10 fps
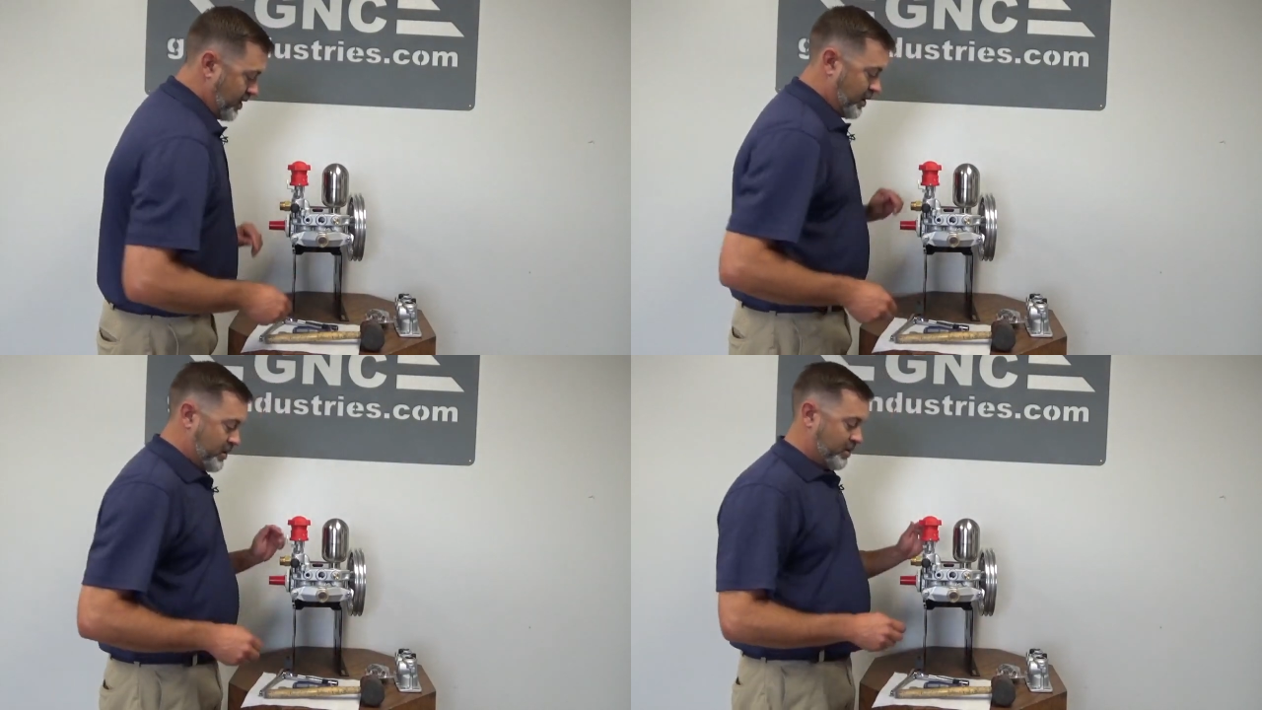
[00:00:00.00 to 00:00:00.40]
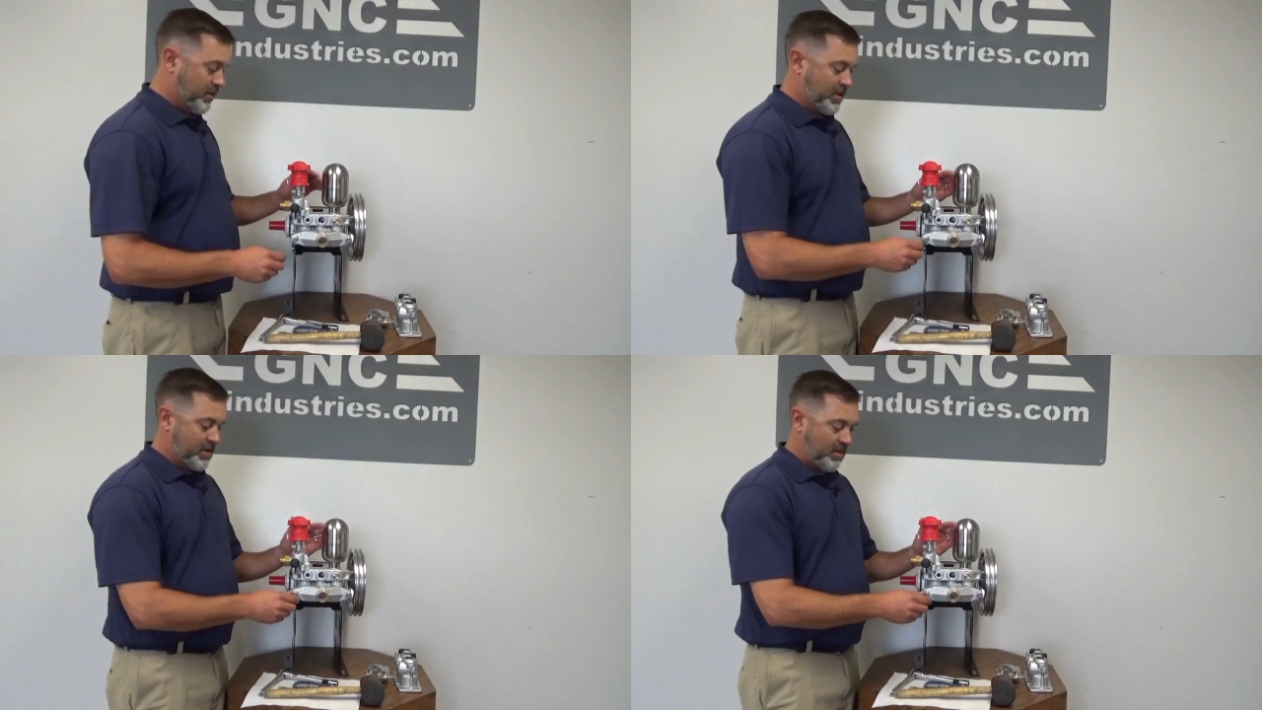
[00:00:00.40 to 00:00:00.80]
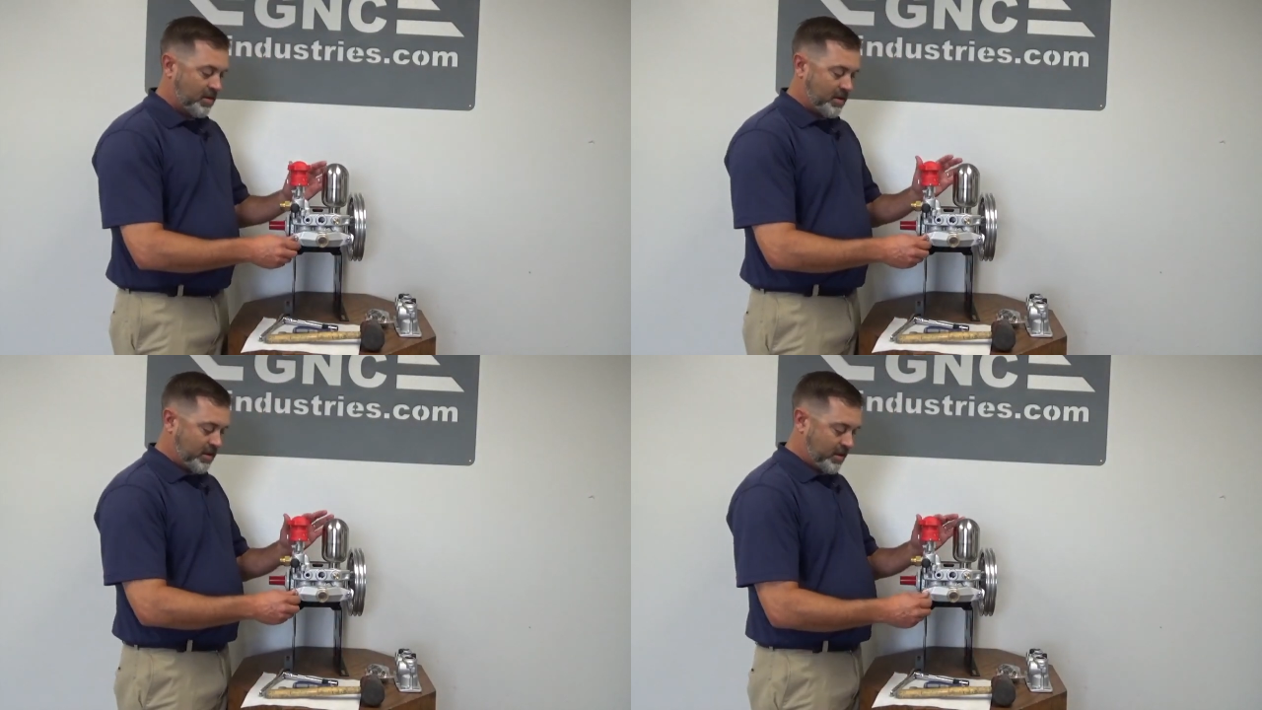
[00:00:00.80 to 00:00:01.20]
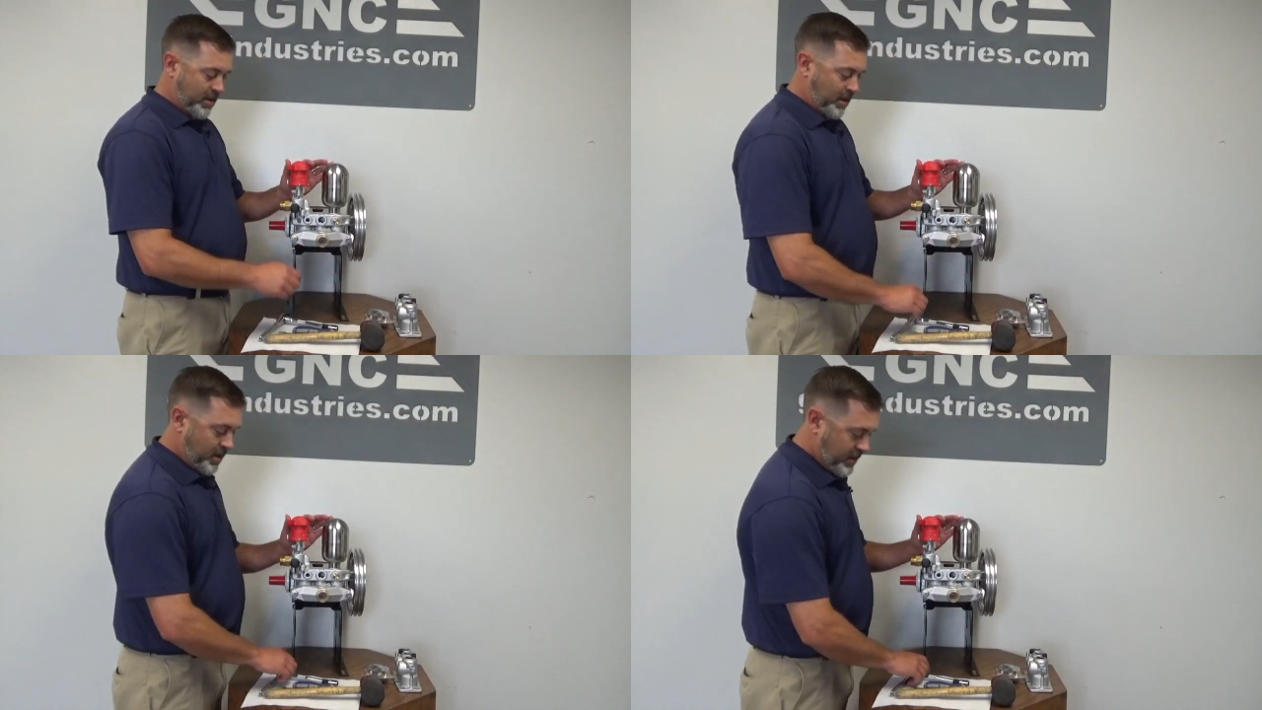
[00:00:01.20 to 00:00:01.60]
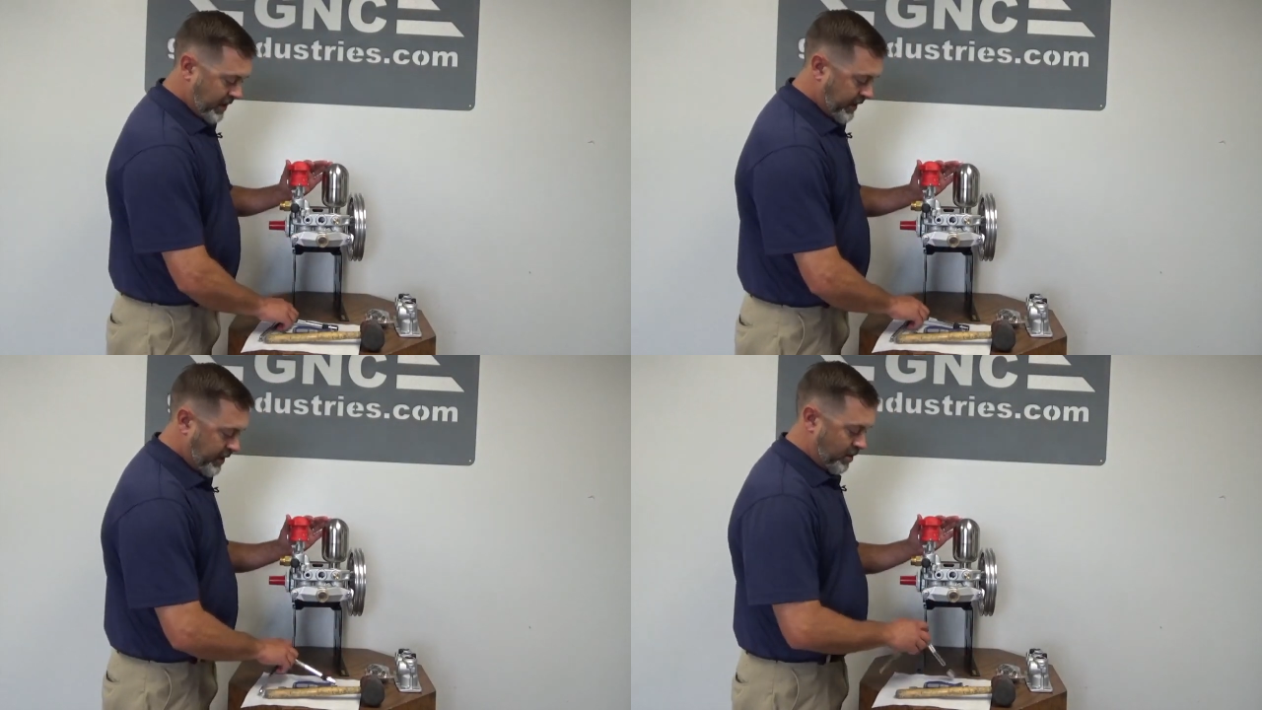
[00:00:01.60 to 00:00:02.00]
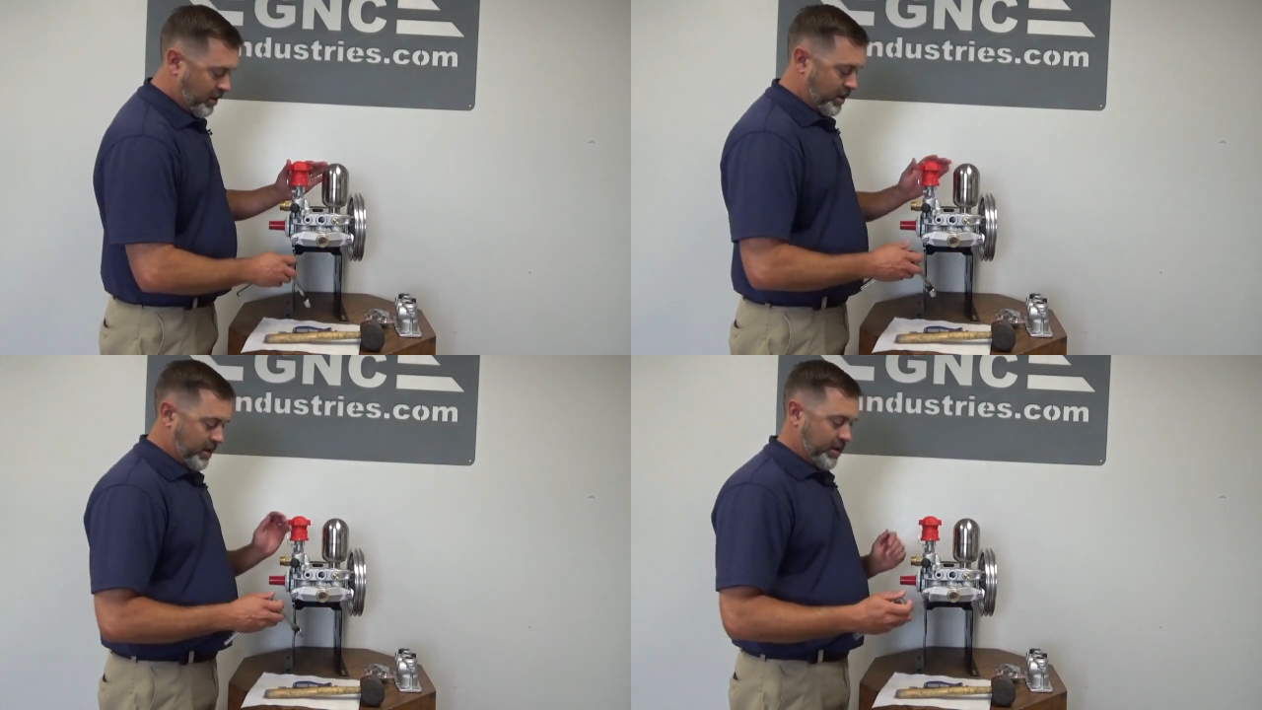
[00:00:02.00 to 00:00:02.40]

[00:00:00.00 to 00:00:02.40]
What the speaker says: So we're going to start taking our